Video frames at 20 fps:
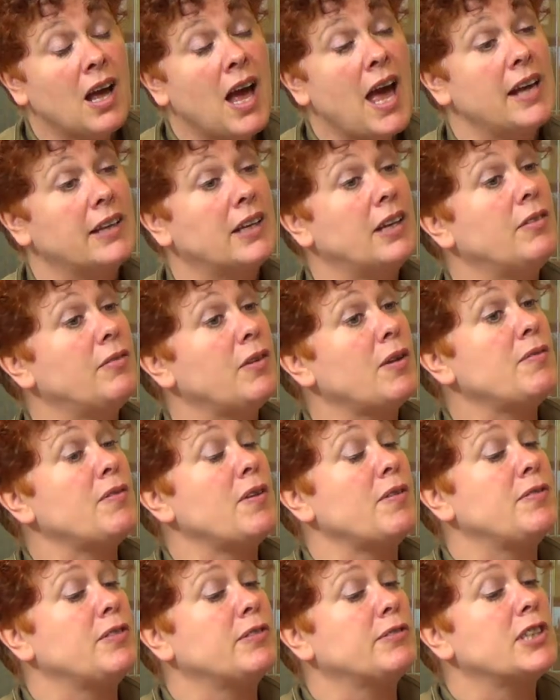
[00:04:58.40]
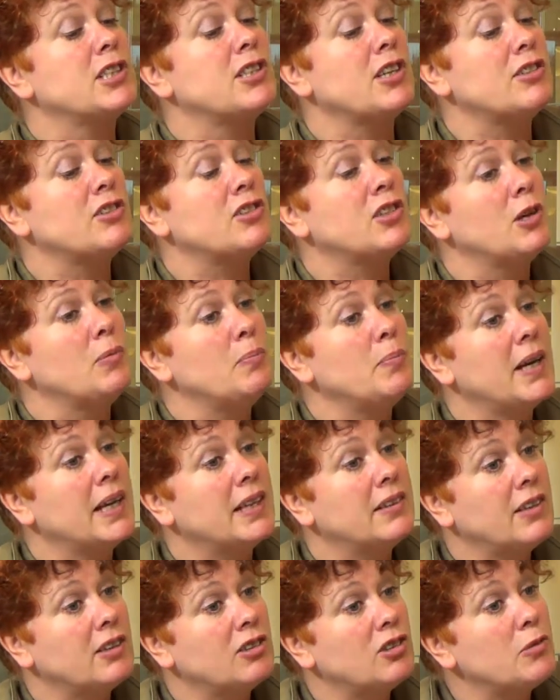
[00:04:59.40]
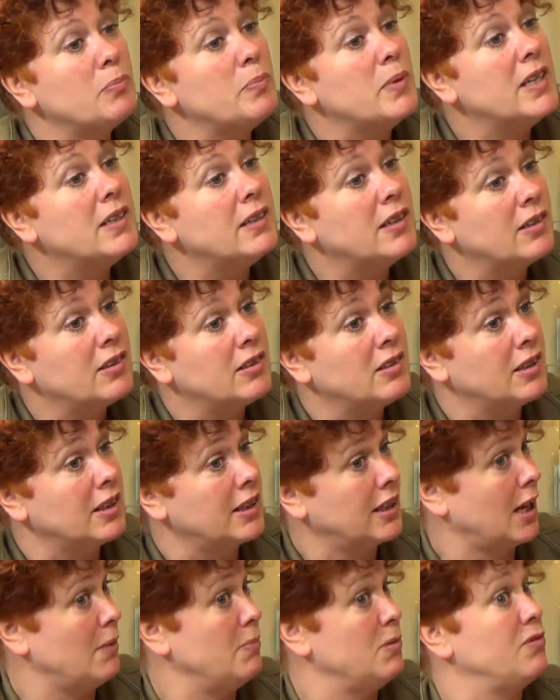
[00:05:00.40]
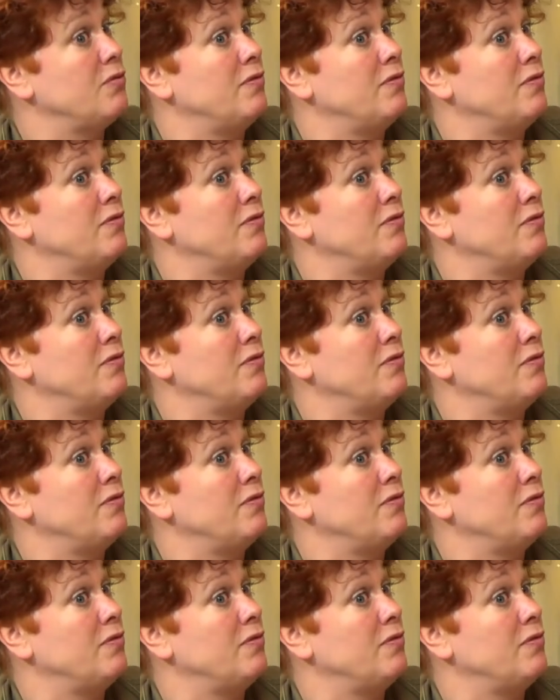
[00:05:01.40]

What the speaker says: And if the results come back, does it mean that the game is